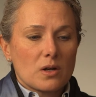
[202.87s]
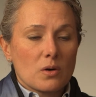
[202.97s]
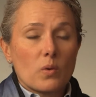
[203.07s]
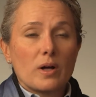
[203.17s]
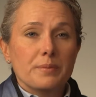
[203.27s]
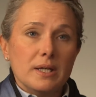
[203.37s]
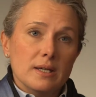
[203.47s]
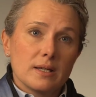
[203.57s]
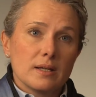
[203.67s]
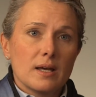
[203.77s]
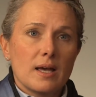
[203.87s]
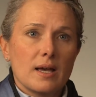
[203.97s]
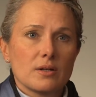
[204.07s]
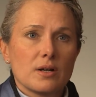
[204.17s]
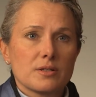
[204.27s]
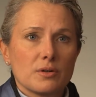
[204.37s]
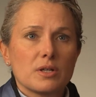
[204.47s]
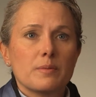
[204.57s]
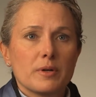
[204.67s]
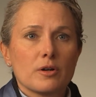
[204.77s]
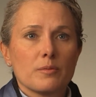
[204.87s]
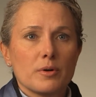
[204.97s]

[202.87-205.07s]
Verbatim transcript: well-being and also keeping her